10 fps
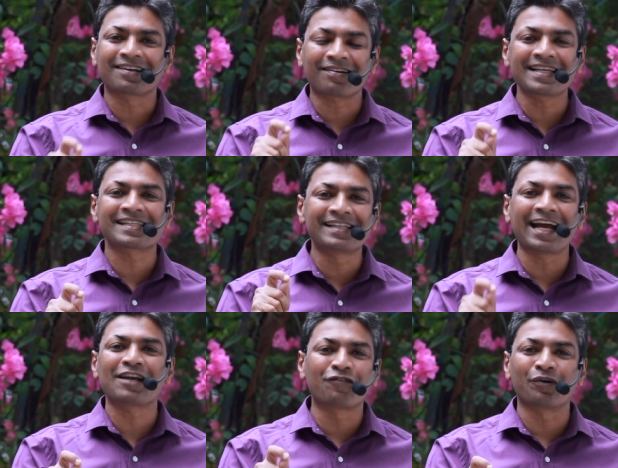Christ
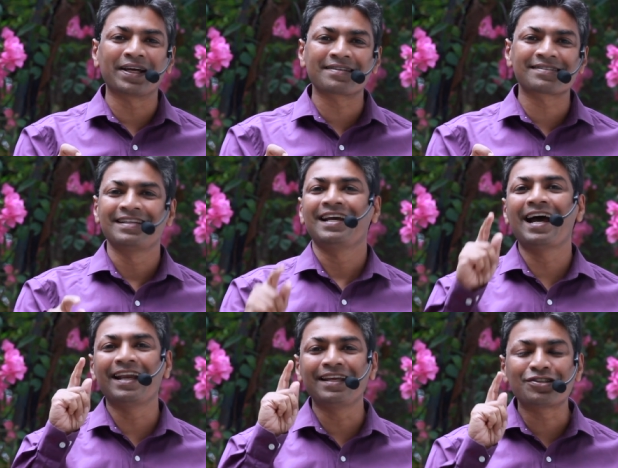died for us
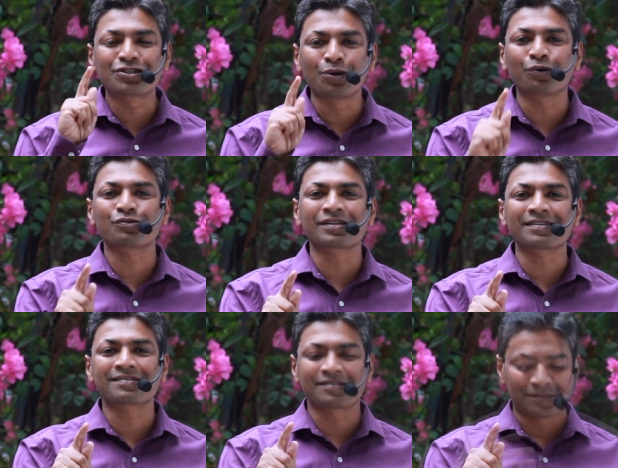and He chose
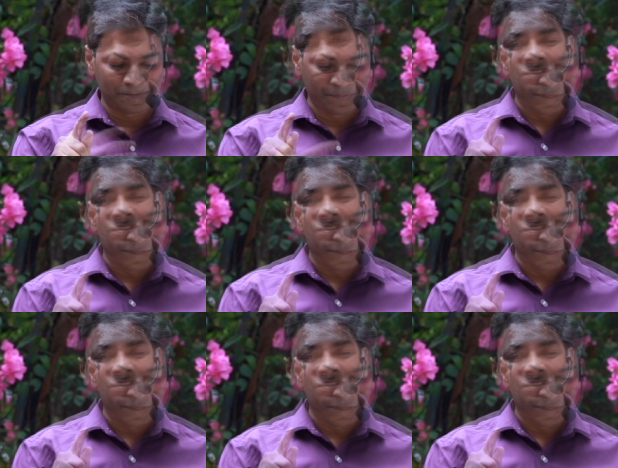us.